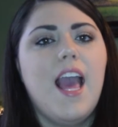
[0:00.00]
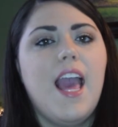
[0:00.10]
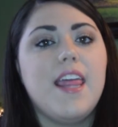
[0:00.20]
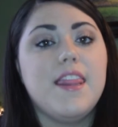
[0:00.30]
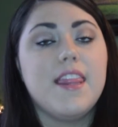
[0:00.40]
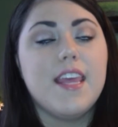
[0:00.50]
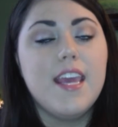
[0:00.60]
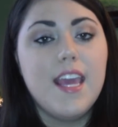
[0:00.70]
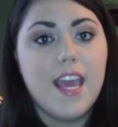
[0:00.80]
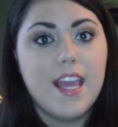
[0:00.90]
And
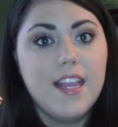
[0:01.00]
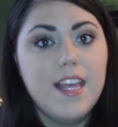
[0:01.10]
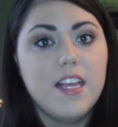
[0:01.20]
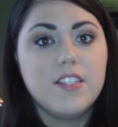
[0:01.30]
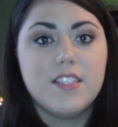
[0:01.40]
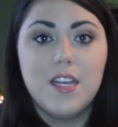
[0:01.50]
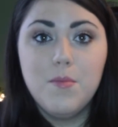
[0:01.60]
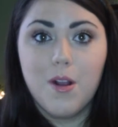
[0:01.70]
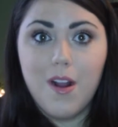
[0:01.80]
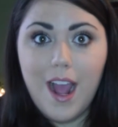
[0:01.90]
then
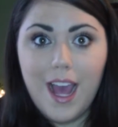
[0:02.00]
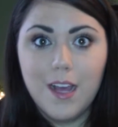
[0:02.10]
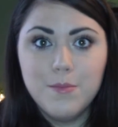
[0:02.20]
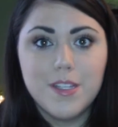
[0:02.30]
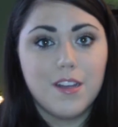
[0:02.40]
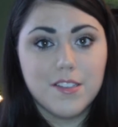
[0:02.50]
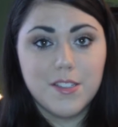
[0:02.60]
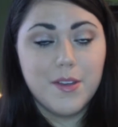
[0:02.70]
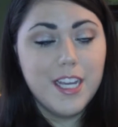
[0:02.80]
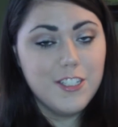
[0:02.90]
some crabs
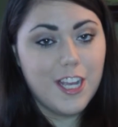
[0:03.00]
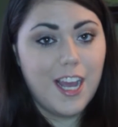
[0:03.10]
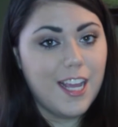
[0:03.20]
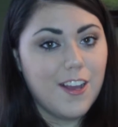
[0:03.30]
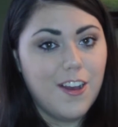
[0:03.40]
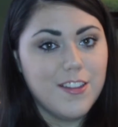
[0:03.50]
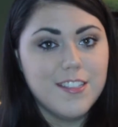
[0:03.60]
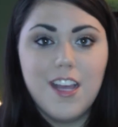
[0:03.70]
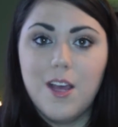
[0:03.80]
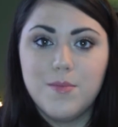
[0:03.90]
also hitchhike on the
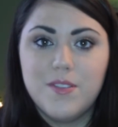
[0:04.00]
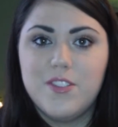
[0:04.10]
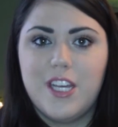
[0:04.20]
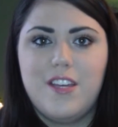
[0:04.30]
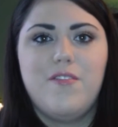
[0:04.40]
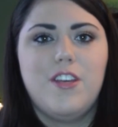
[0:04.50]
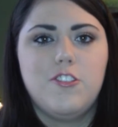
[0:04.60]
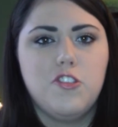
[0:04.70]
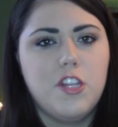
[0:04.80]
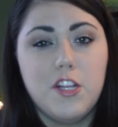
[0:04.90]
tops of jellyfish
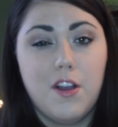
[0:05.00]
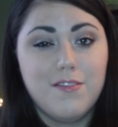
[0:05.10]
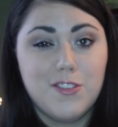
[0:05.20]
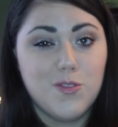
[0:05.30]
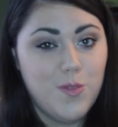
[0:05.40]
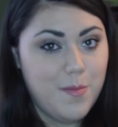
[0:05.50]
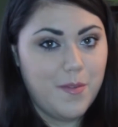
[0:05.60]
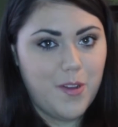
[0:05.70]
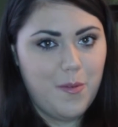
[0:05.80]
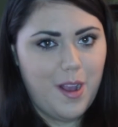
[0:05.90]
so they don't have to swim
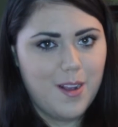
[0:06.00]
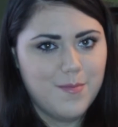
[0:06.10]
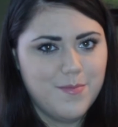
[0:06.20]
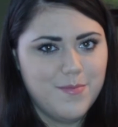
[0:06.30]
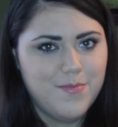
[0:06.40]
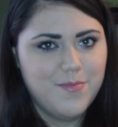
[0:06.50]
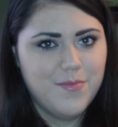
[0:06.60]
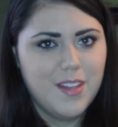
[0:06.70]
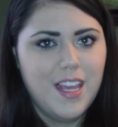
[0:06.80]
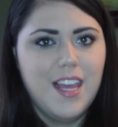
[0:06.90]
everywhere.
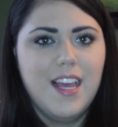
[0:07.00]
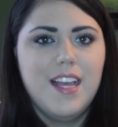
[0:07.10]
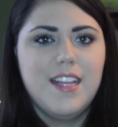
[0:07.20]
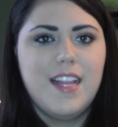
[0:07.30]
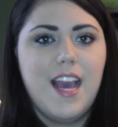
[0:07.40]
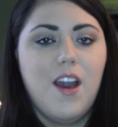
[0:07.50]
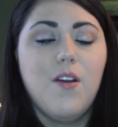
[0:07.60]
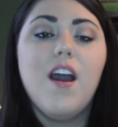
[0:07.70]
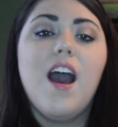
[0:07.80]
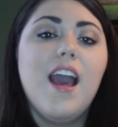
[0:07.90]

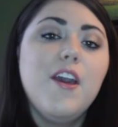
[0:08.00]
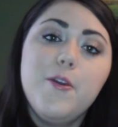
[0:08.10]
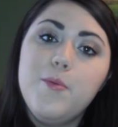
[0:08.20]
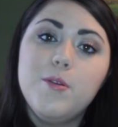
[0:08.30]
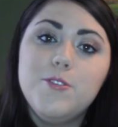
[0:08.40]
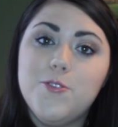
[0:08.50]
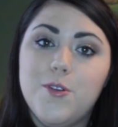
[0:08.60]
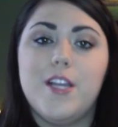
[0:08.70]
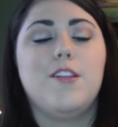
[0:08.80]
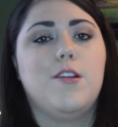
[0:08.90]
Now, I hope you
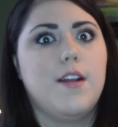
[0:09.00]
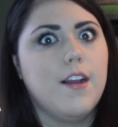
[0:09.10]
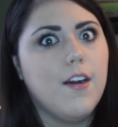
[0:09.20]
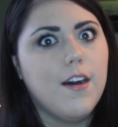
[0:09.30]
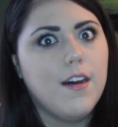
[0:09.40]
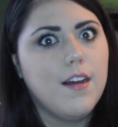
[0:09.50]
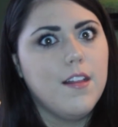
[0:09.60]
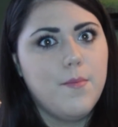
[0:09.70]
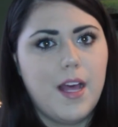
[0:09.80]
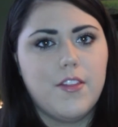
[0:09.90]
enjoyed learning
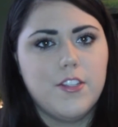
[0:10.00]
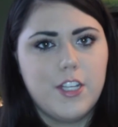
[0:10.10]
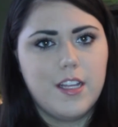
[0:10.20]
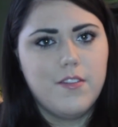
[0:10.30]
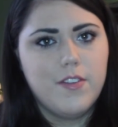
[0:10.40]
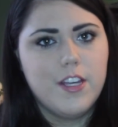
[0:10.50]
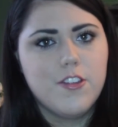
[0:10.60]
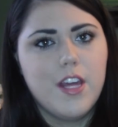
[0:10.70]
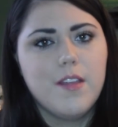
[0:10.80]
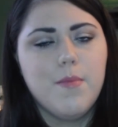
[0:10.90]
all about the
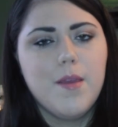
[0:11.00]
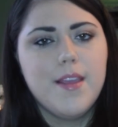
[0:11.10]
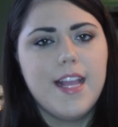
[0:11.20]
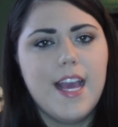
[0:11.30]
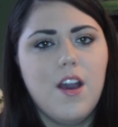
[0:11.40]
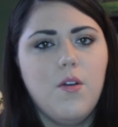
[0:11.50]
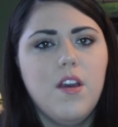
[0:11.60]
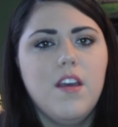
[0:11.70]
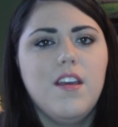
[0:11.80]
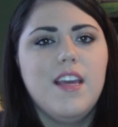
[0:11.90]
jellyfish, and maybe now,
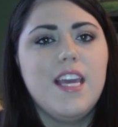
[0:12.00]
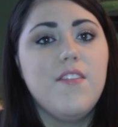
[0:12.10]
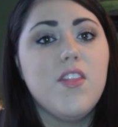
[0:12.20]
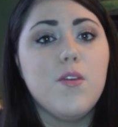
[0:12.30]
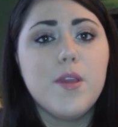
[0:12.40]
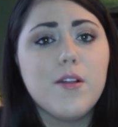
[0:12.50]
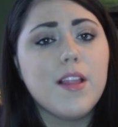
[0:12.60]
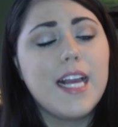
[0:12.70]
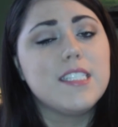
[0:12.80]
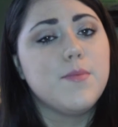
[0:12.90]
even though we don't
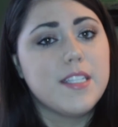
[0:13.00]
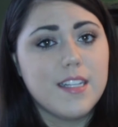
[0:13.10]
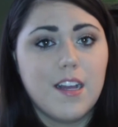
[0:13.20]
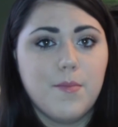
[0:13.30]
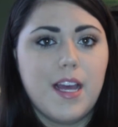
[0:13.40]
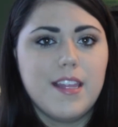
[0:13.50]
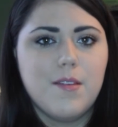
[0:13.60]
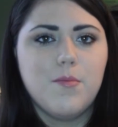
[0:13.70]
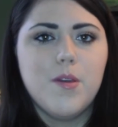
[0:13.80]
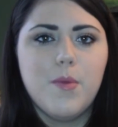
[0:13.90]
like to be stung by
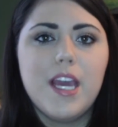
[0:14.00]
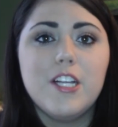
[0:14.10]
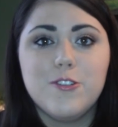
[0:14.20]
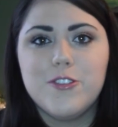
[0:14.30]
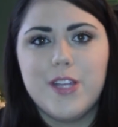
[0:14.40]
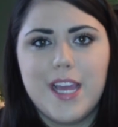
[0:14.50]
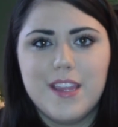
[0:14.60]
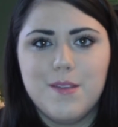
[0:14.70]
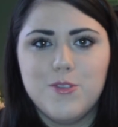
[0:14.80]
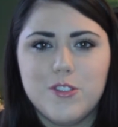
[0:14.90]
them, we might
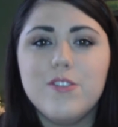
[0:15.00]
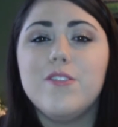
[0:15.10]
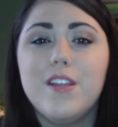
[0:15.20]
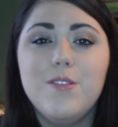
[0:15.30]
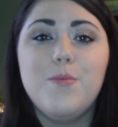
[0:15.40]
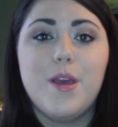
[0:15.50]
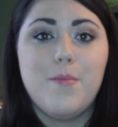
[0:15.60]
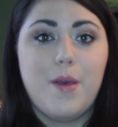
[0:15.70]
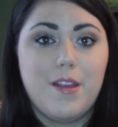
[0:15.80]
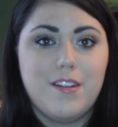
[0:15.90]
understand them just a little
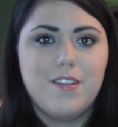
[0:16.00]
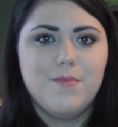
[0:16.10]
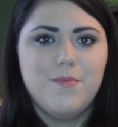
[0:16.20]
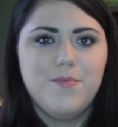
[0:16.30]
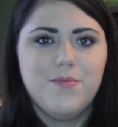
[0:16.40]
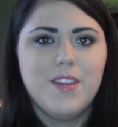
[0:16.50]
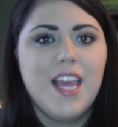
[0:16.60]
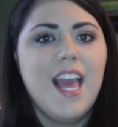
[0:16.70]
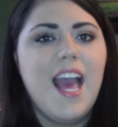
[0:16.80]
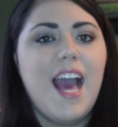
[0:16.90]
bit better.
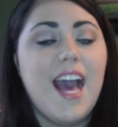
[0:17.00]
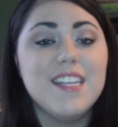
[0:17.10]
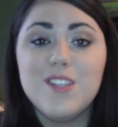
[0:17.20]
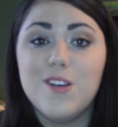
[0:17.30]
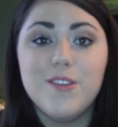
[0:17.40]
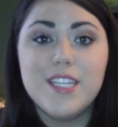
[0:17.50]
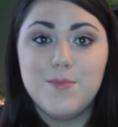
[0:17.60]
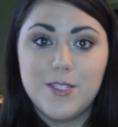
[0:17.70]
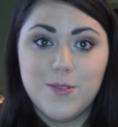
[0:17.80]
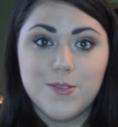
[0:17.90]
As always,
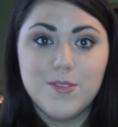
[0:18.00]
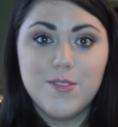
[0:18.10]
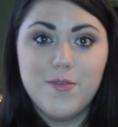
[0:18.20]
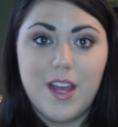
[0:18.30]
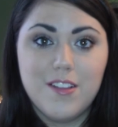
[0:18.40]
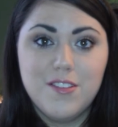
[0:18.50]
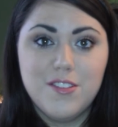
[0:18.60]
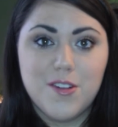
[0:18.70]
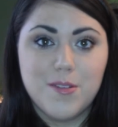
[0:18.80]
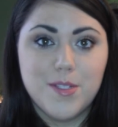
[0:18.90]
my sources are found in the
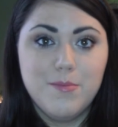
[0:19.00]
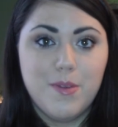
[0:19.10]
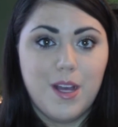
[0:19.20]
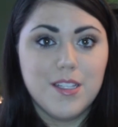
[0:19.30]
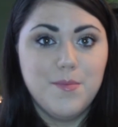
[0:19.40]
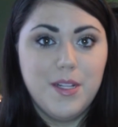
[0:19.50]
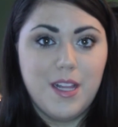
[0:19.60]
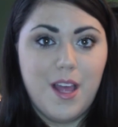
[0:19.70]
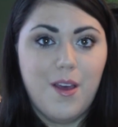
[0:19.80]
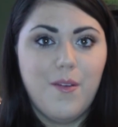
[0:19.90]
description box
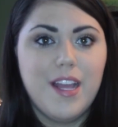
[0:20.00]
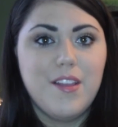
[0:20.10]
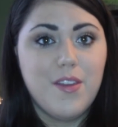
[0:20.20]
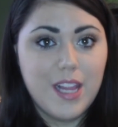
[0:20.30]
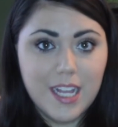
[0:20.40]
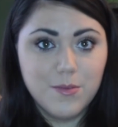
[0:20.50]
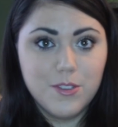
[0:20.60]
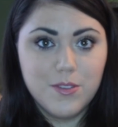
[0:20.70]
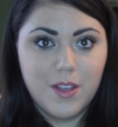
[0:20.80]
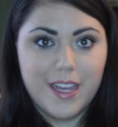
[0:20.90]
below, and if you liked
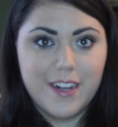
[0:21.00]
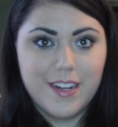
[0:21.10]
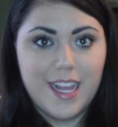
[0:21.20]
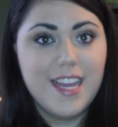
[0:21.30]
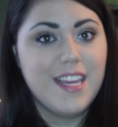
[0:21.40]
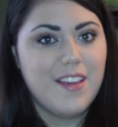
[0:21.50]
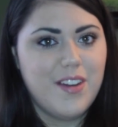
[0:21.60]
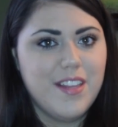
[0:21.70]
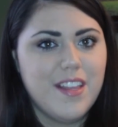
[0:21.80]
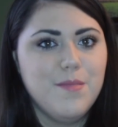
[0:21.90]
what you saw here today, give
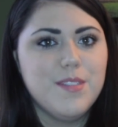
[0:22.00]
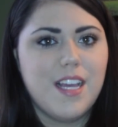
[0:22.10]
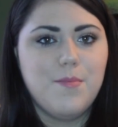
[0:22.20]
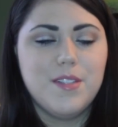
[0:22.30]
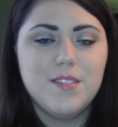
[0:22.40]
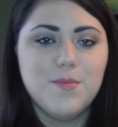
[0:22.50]
it a thumbs up and